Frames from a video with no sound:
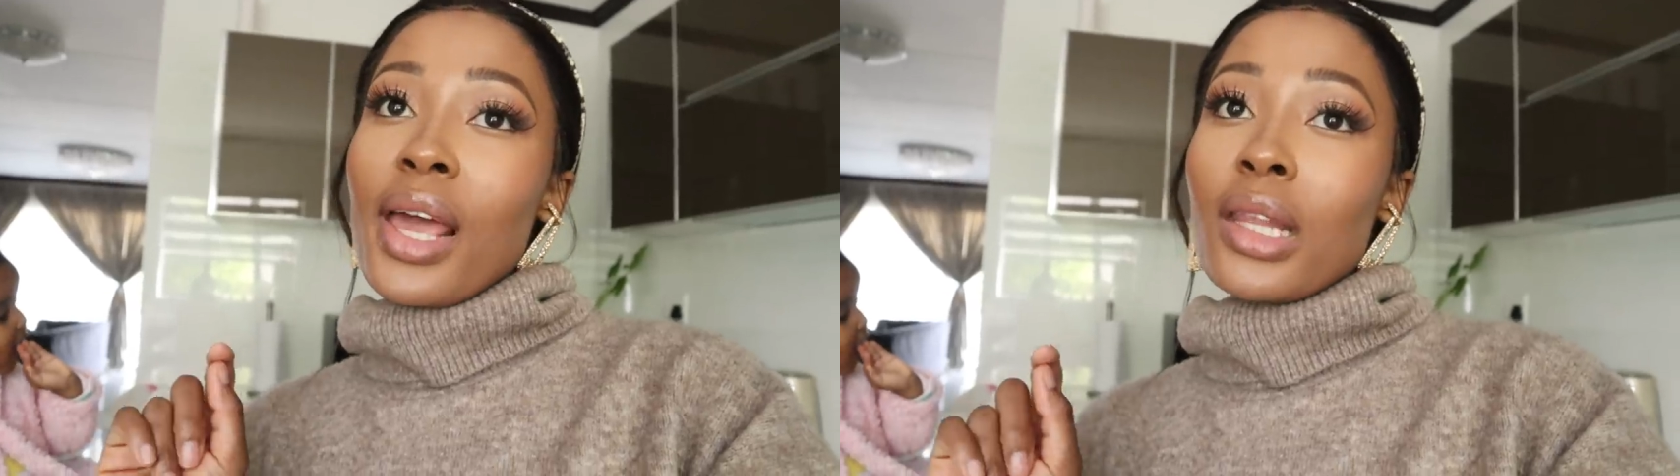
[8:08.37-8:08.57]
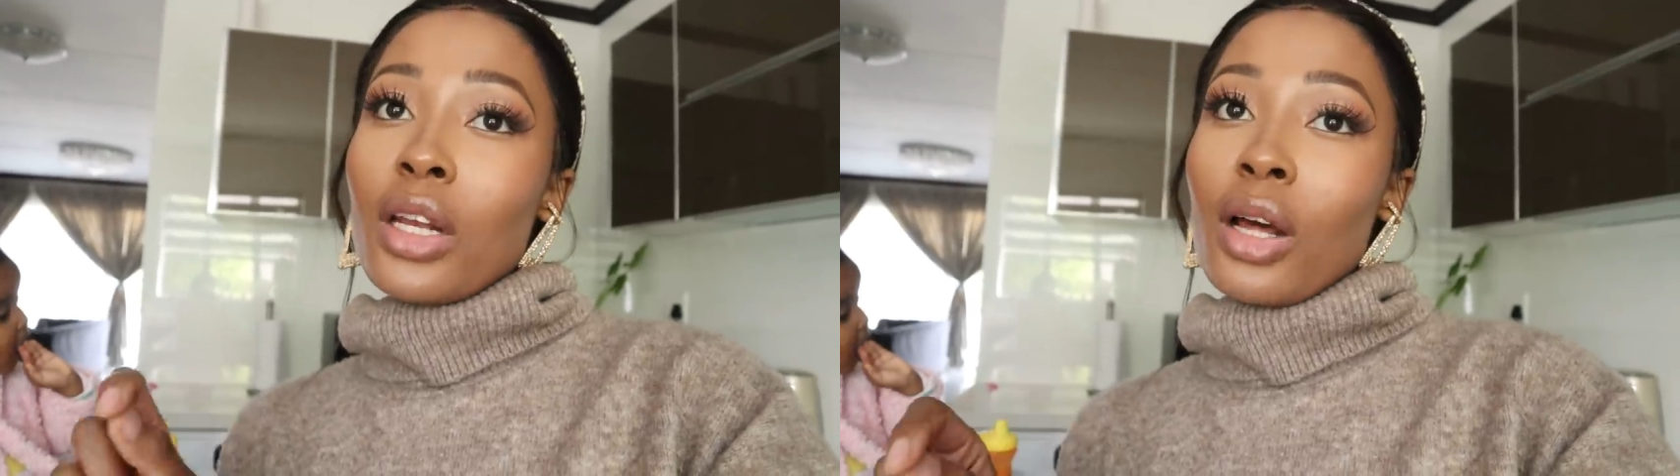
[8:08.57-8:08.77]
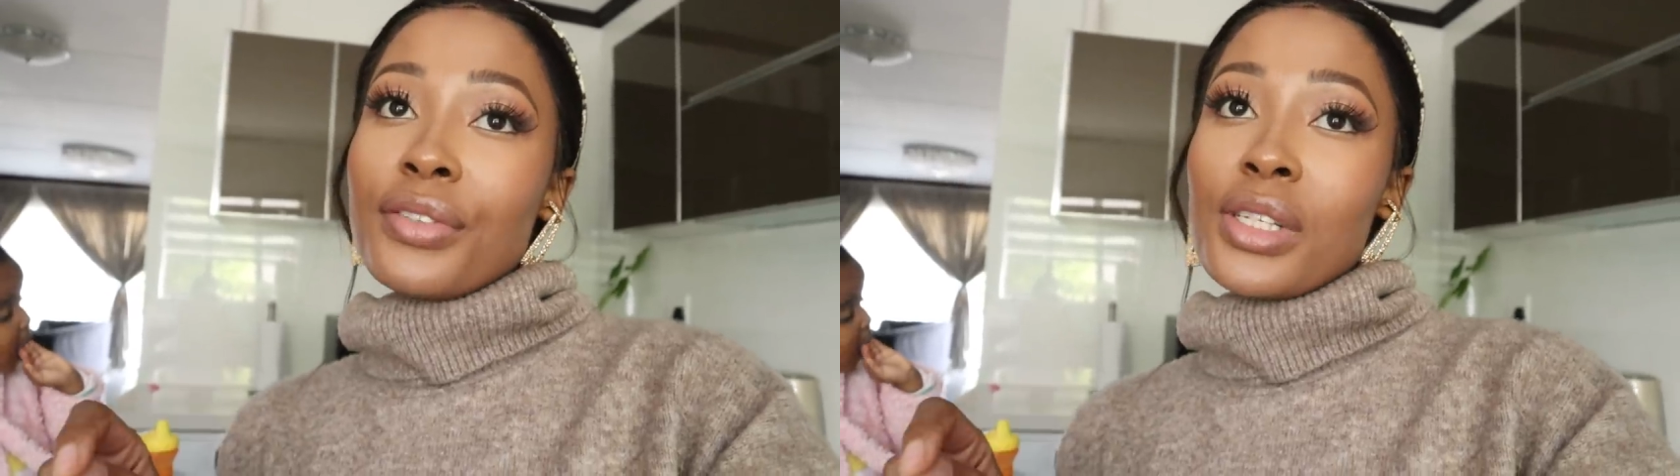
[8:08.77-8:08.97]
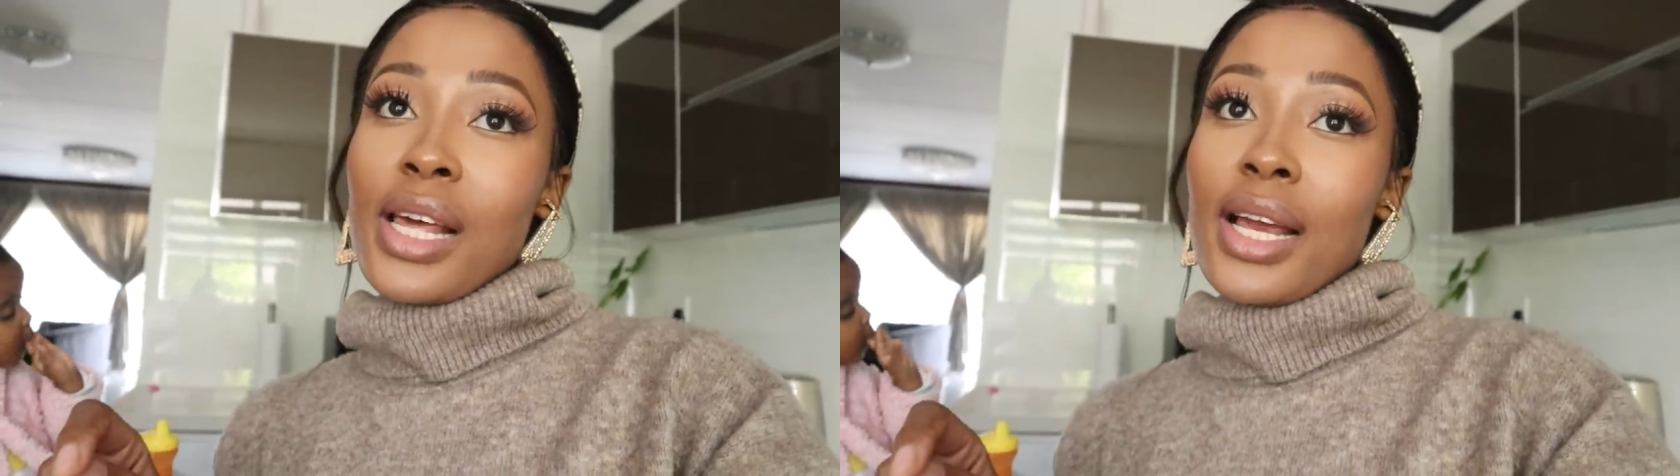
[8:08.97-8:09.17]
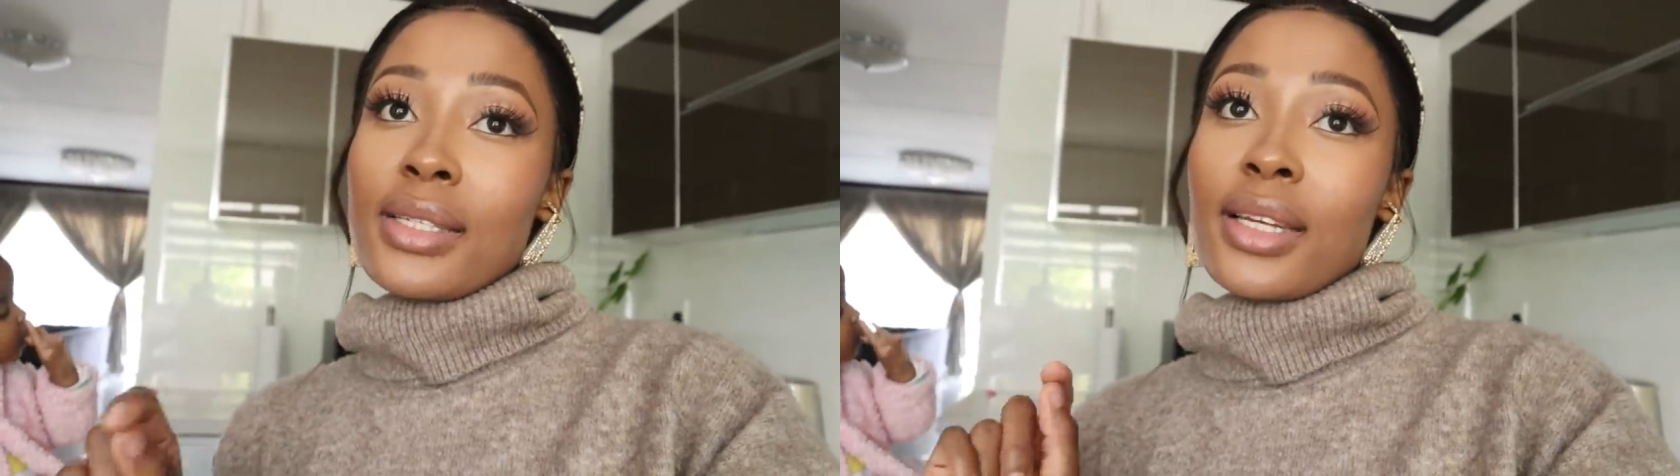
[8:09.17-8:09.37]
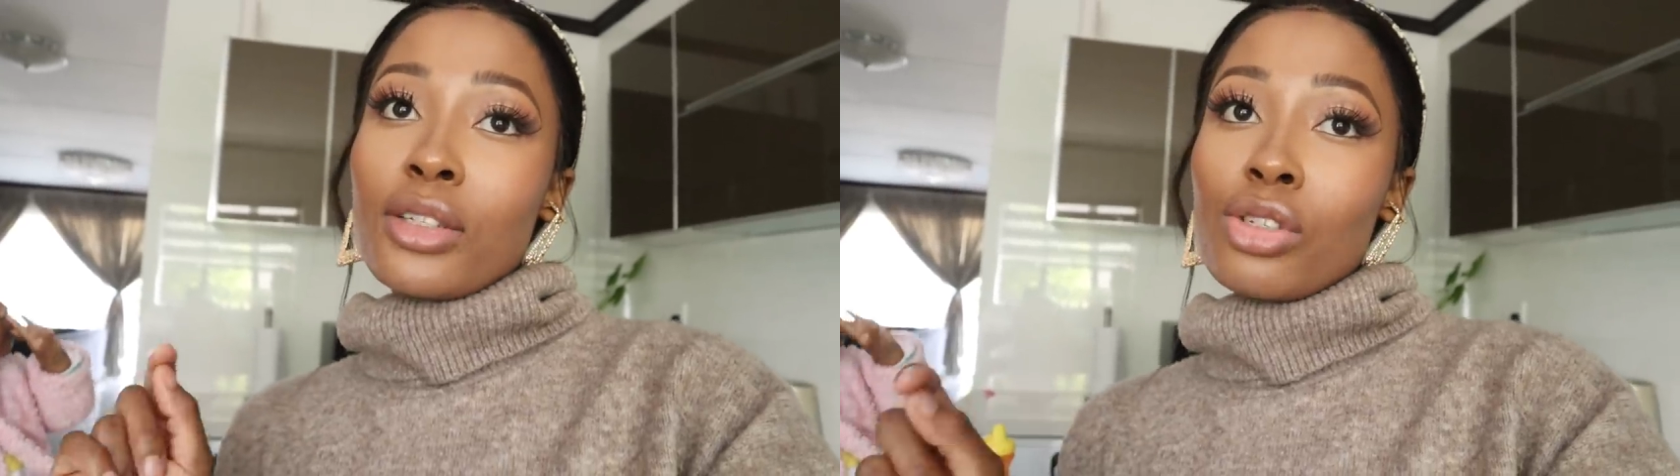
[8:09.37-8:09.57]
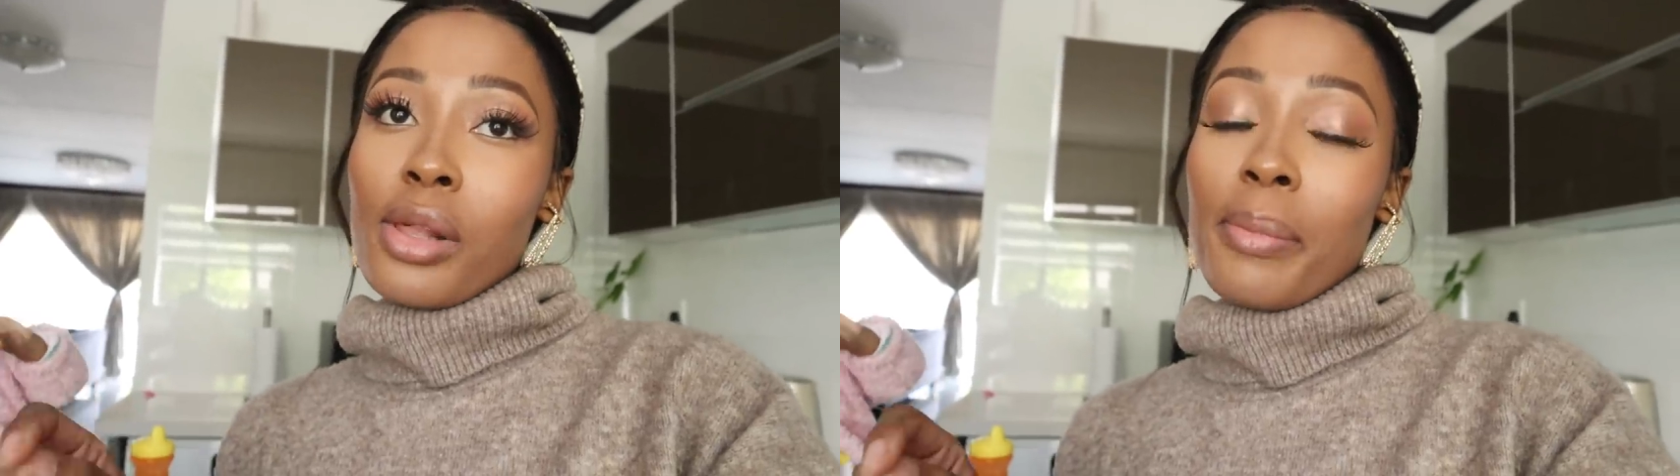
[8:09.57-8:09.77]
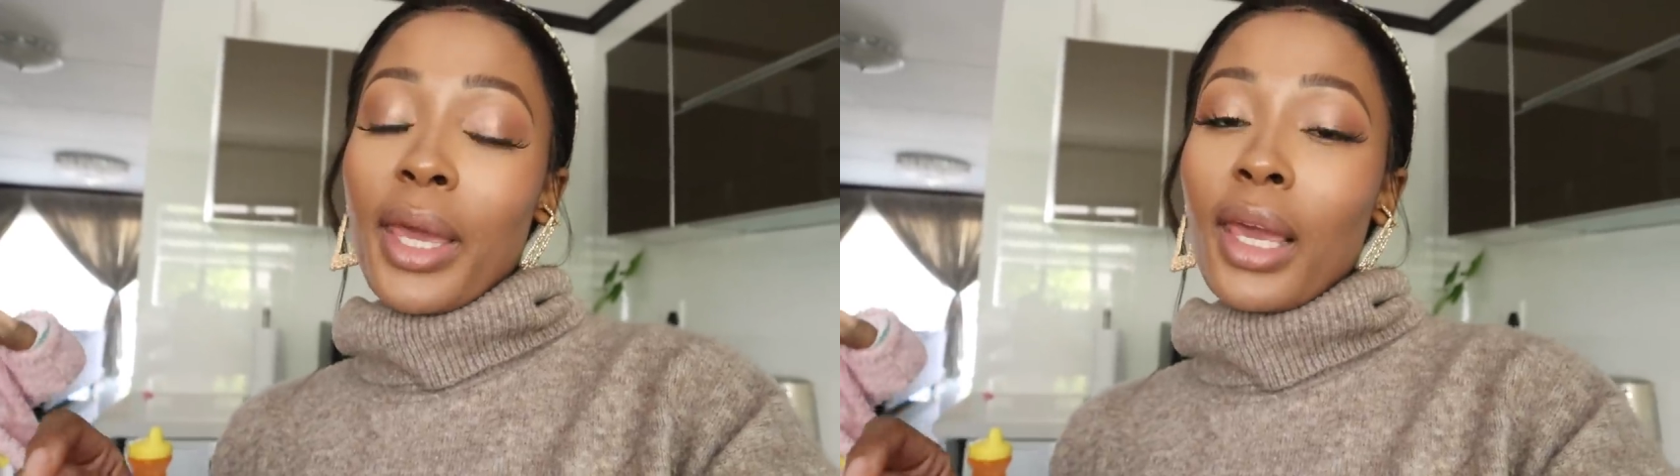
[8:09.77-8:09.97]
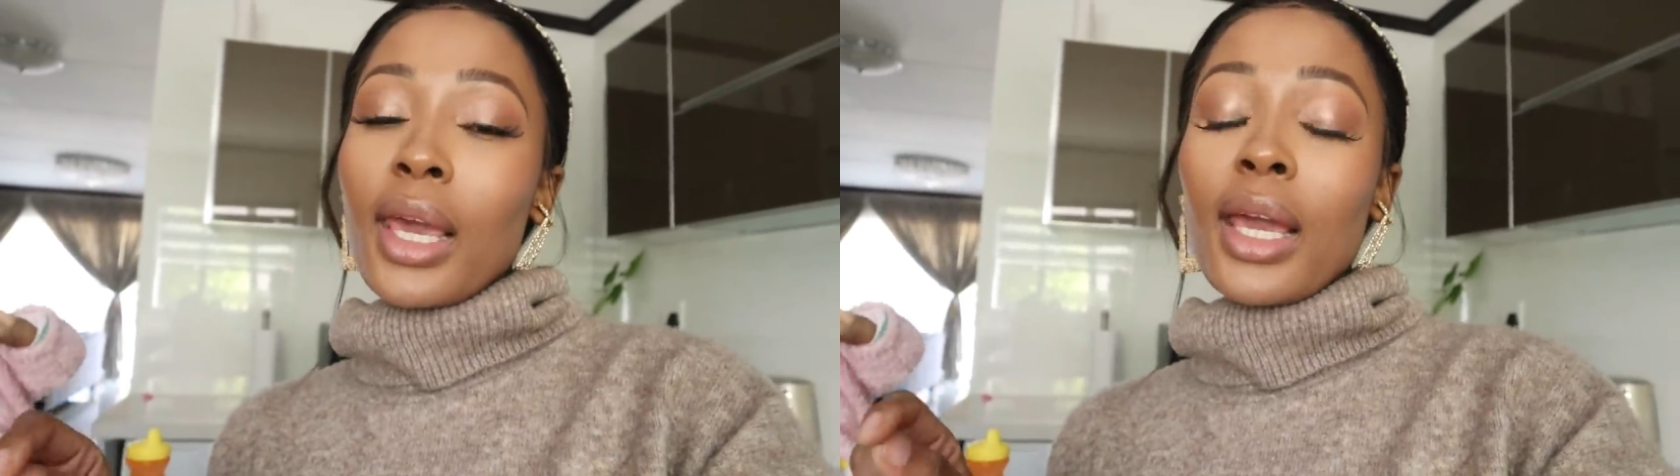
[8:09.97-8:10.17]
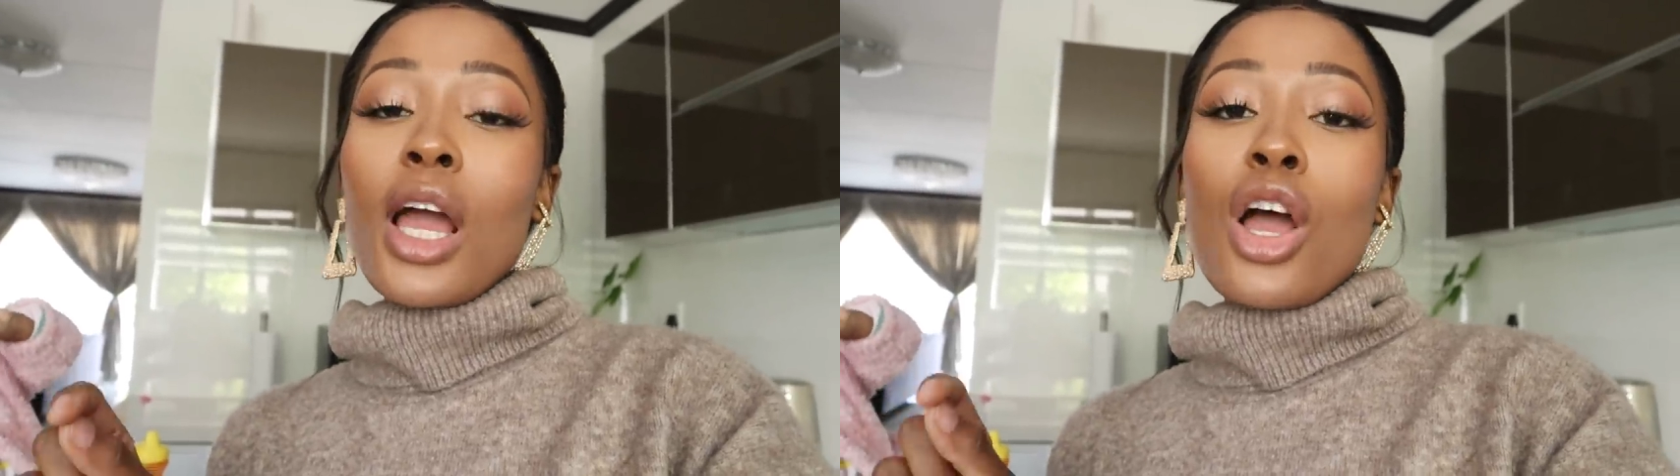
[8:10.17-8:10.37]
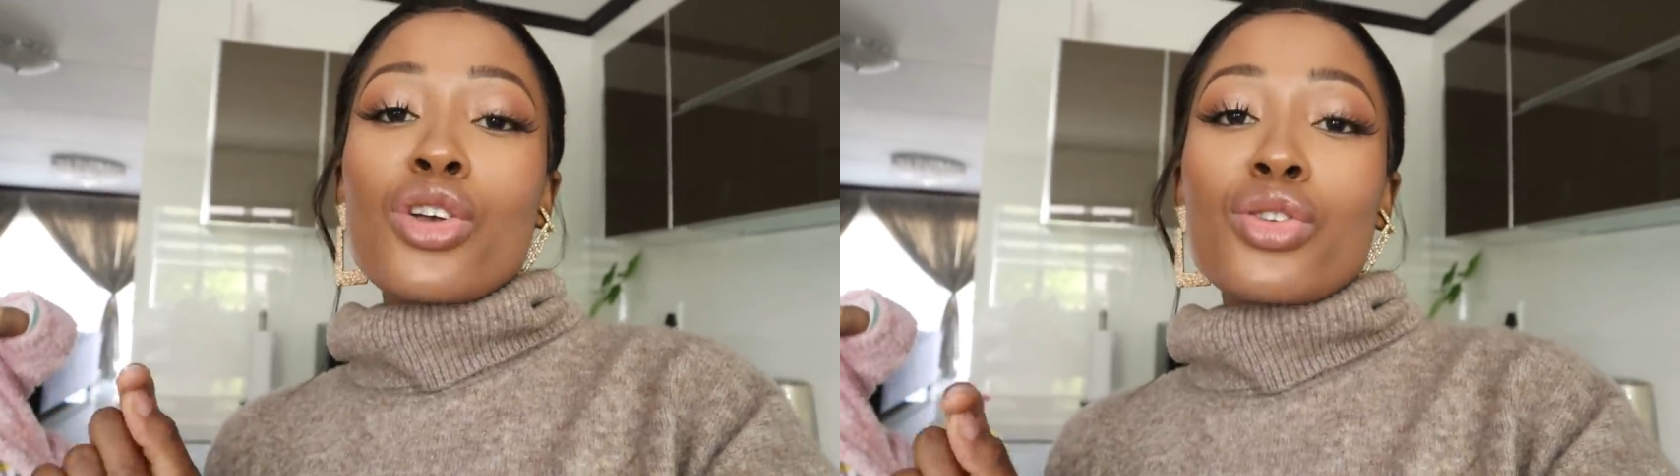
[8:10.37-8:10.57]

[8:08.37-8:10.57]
And then after that, get to the baking.